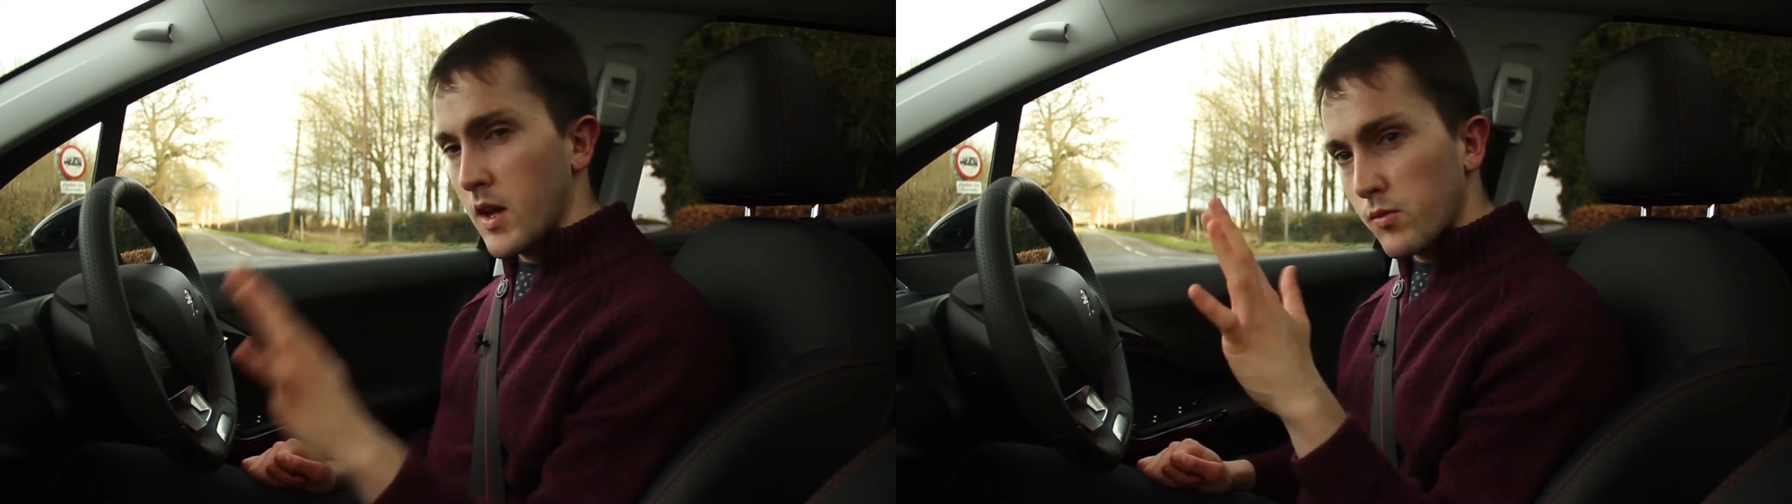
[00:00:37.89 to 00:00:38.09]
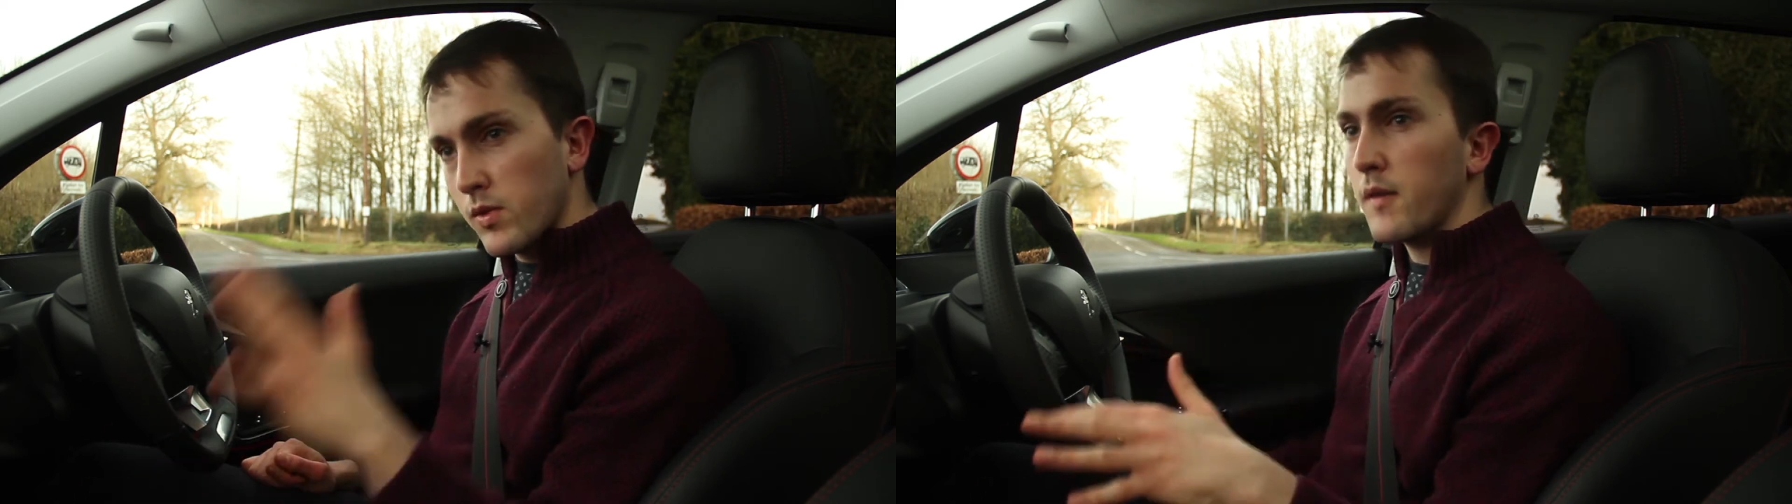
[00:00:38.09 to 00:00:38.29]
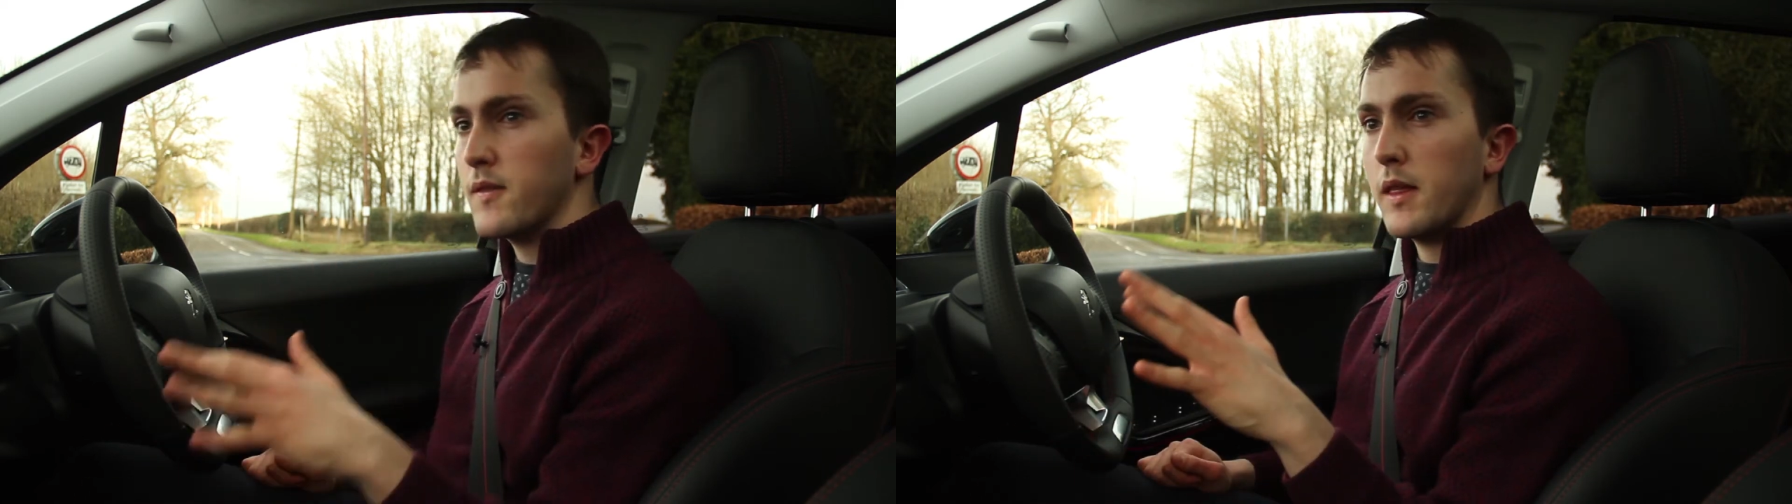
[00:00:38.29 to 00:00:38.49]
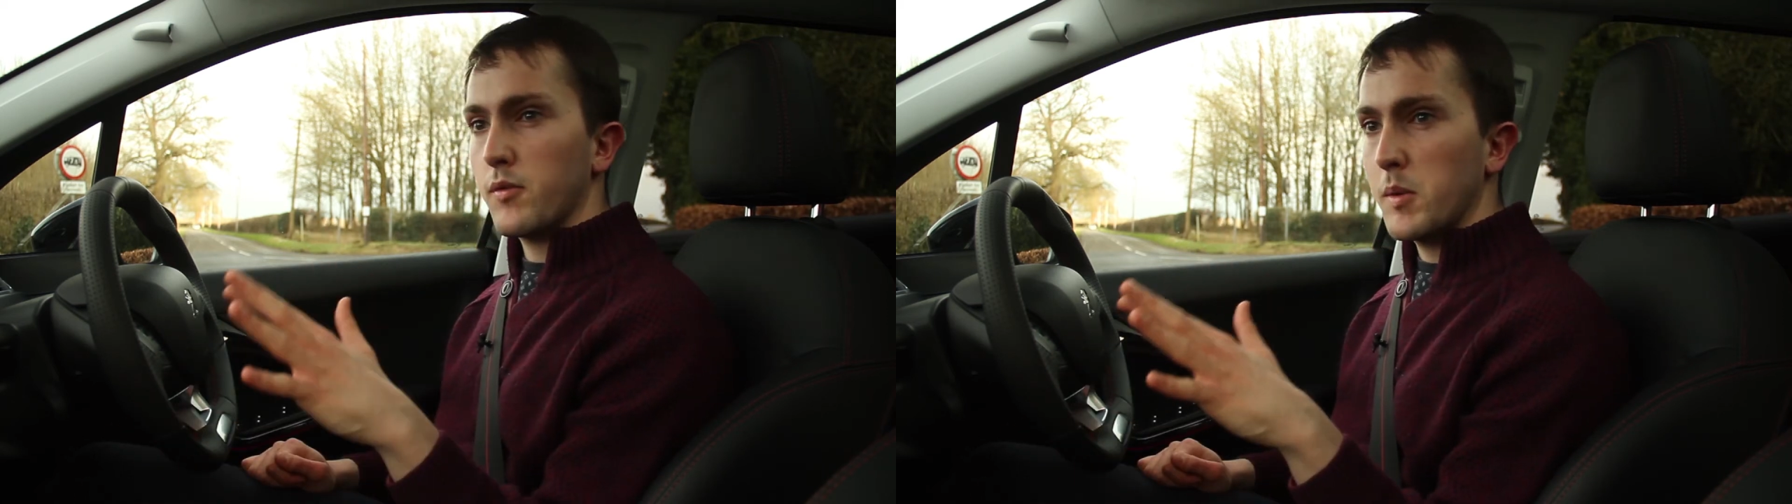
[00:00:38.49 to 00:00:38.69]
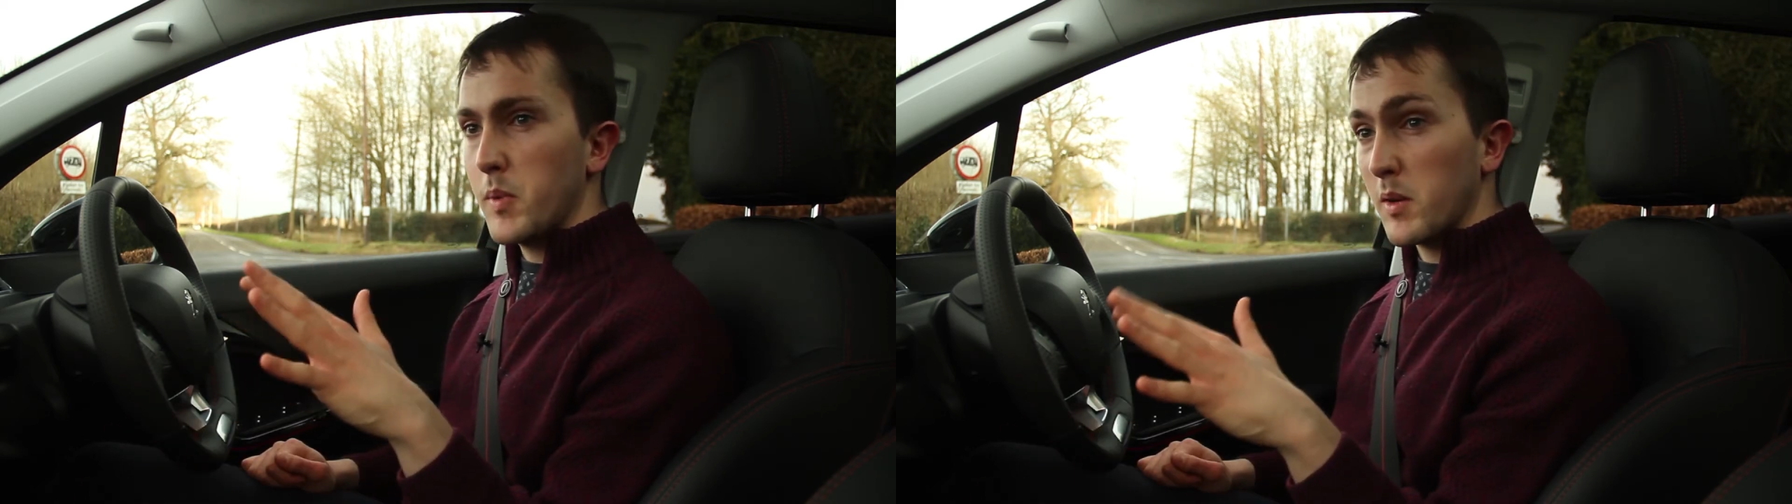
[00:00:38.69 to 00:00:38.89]
Roughly
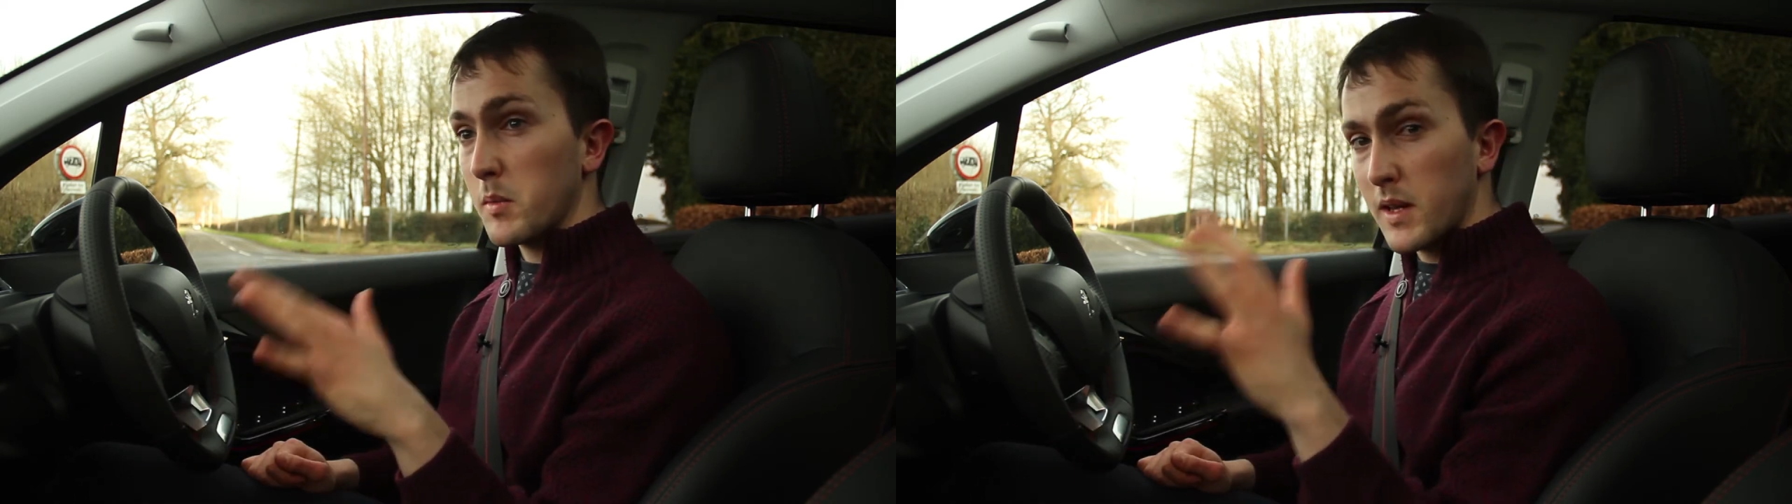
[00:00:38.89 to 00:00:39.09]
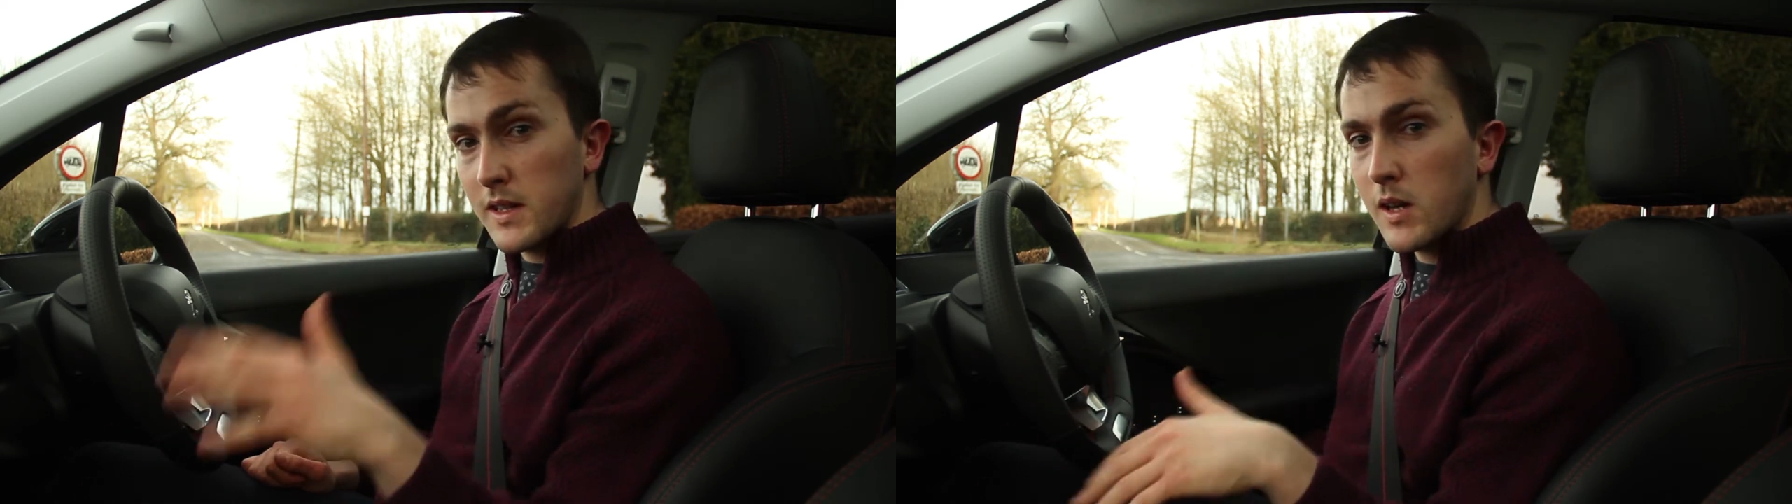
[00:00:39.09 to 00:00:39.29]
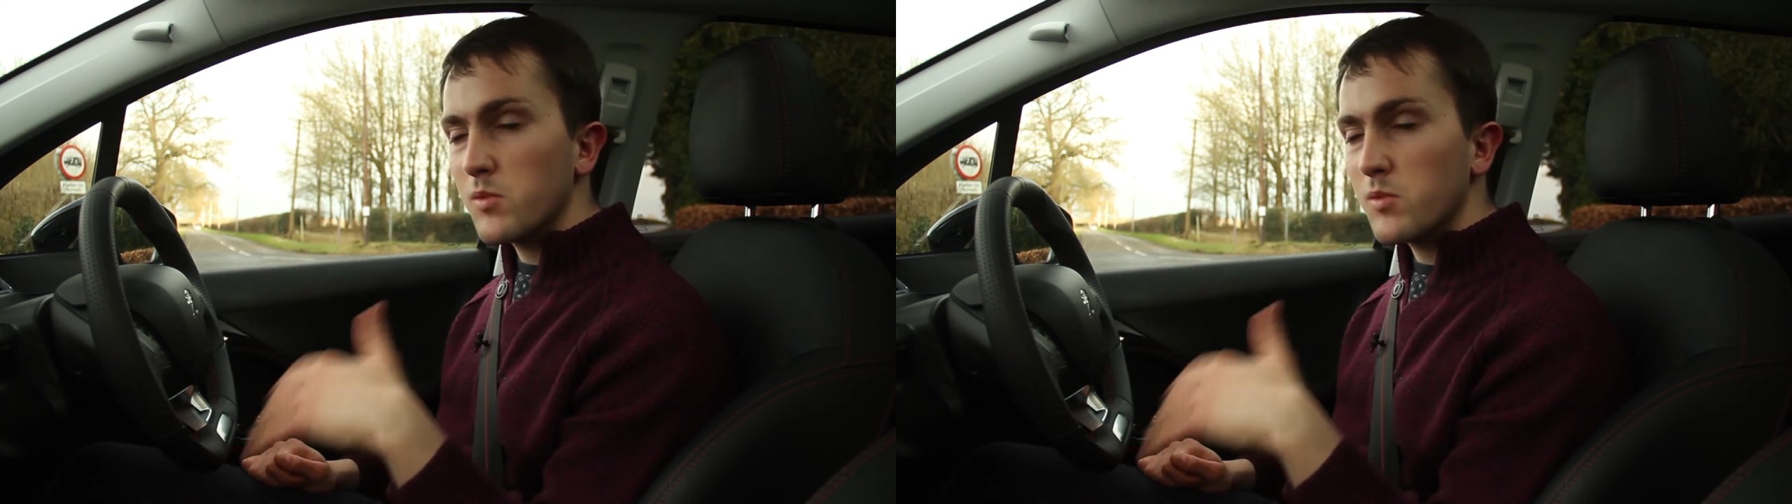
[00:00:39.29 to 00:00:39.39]
3 p.m. on a Monday,